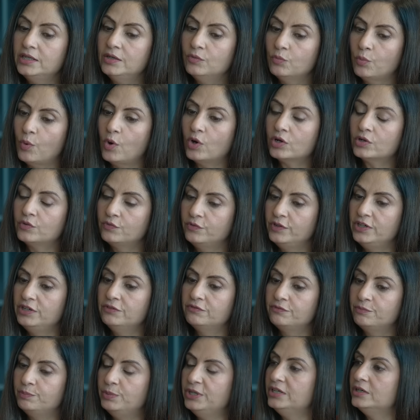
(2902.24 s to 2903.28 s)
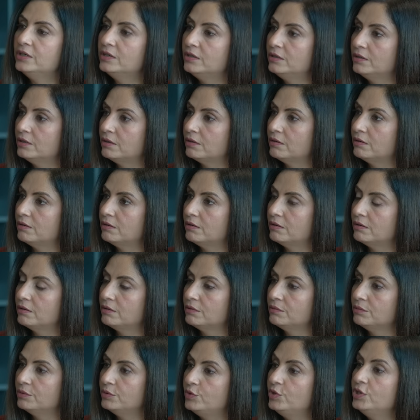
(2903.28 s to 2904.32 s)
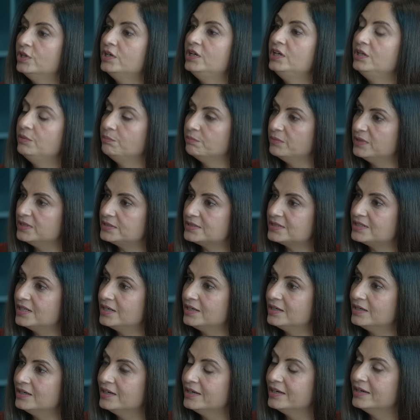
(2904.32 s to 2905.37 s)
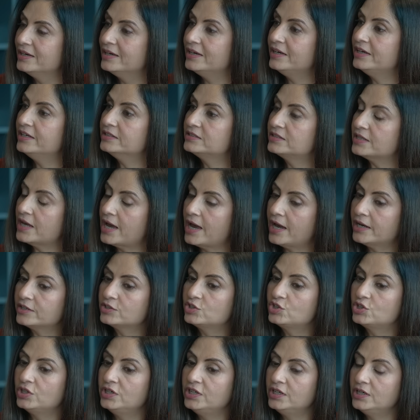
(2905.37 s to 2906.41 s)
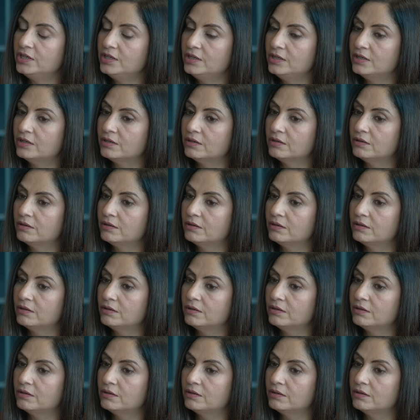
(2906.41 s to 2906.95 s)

think what we've been uh, really missing is actually